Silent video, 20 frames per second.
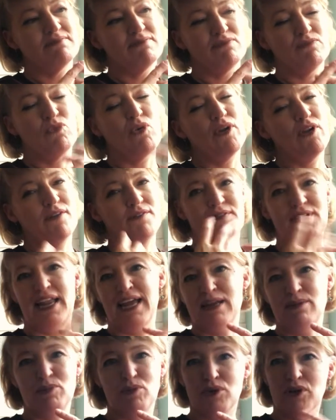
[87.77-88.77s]
what I've
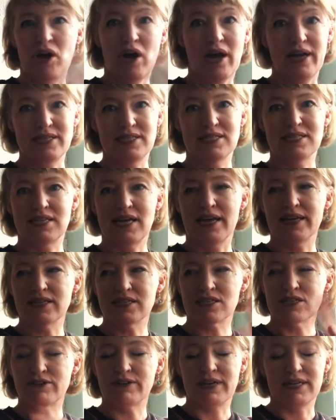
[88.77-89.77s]
labelled high
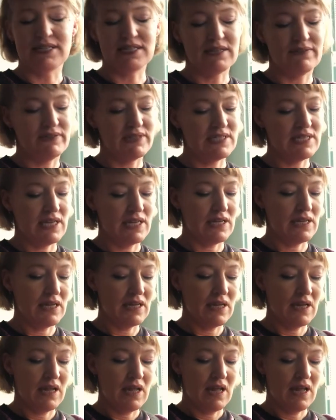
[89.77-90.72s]
stakes creativity.